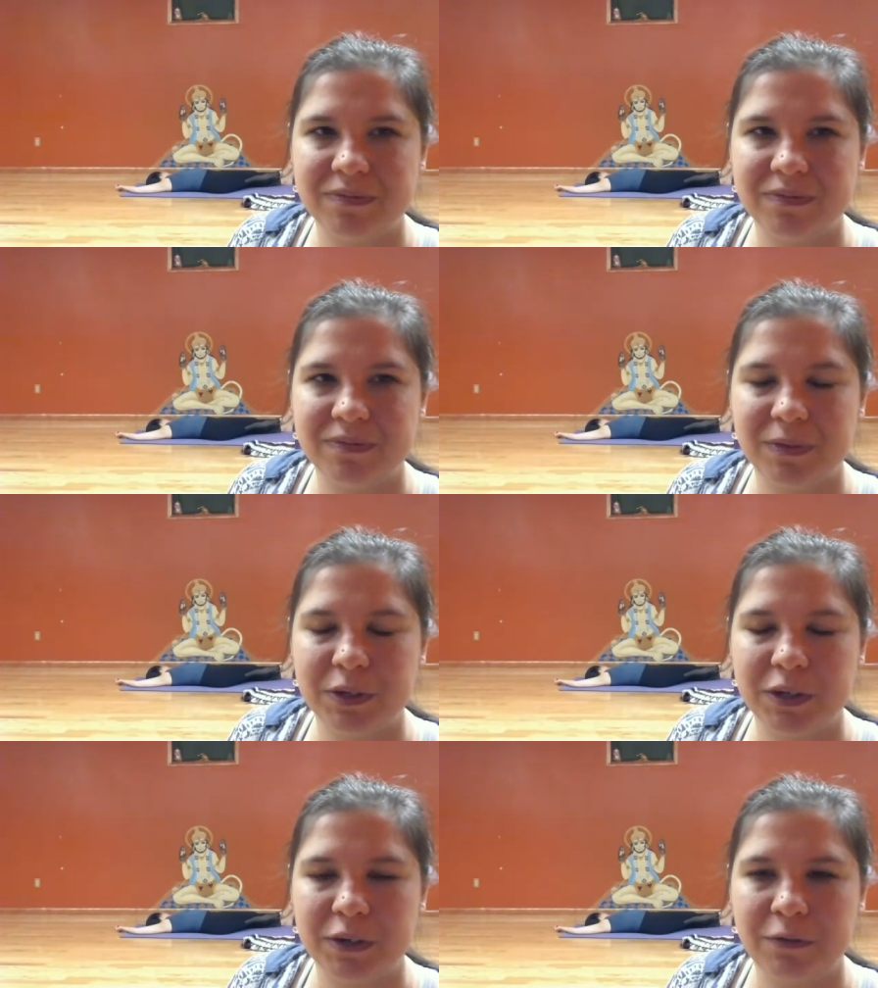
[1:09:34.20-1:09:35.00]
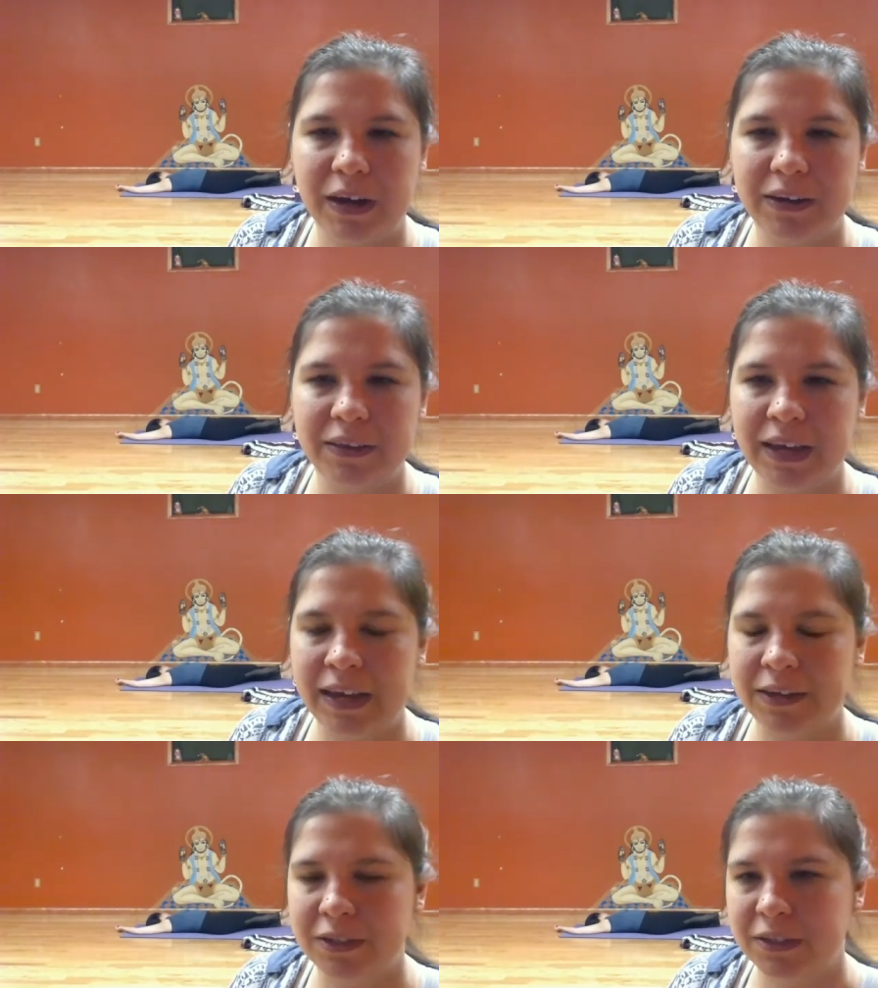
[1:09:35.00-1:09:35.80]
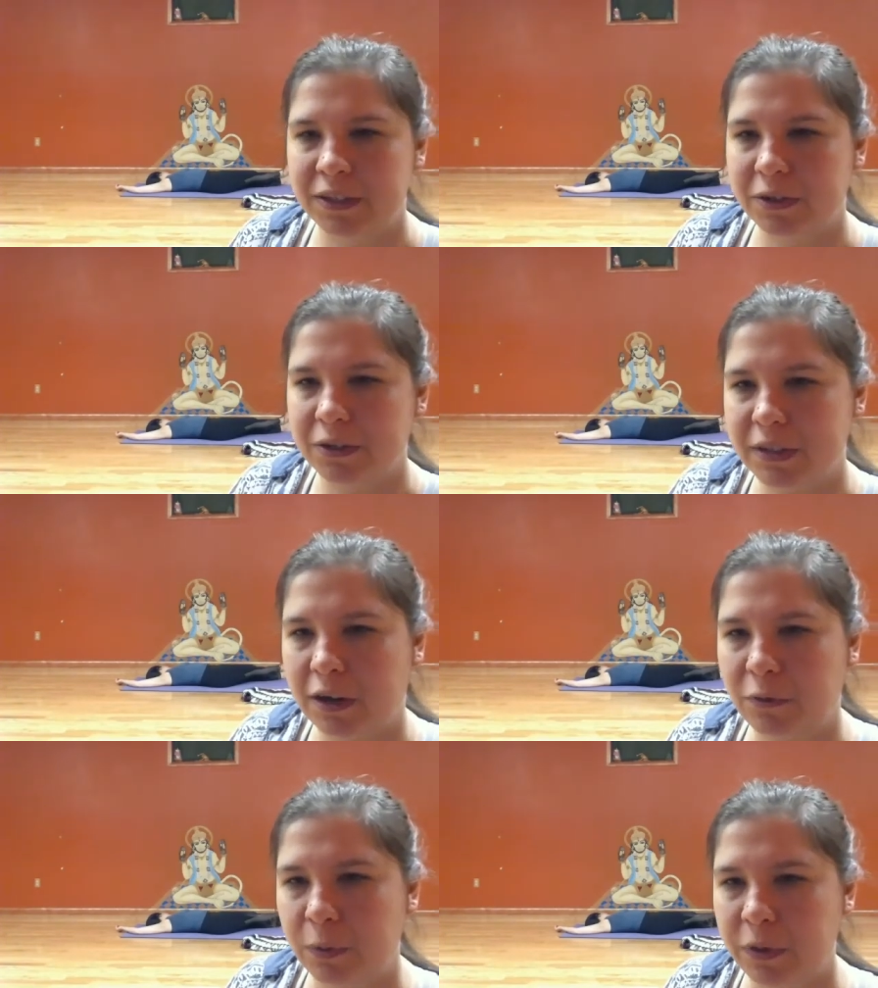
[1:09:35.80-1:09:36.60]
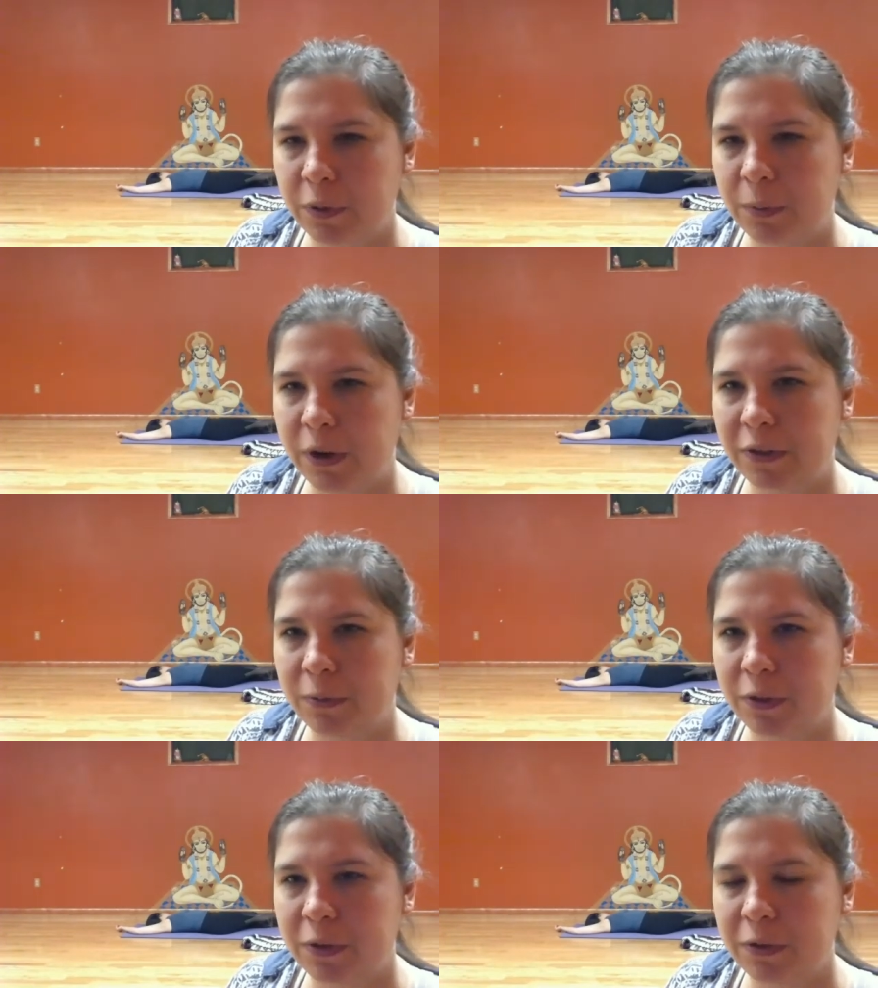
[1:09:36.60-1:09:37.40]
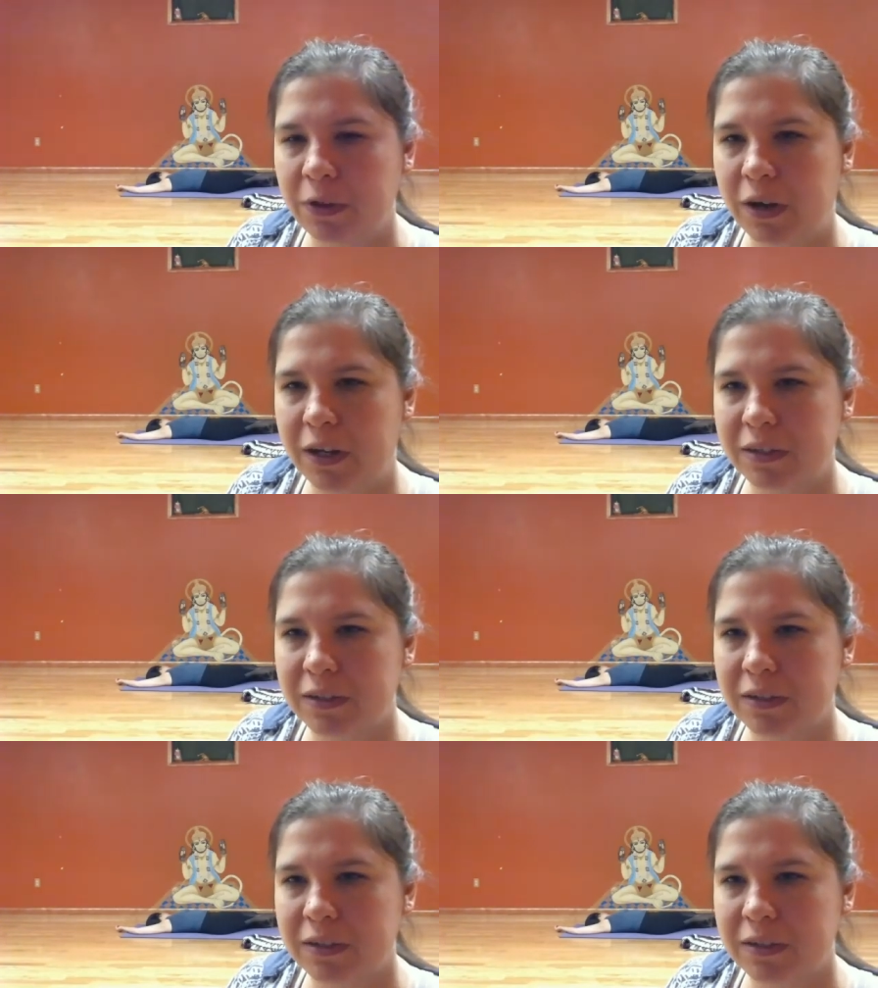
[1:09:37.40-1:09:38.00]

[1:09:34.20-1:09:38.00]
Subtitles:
I want you to find the edges in yourself with your breath, with your thoughts.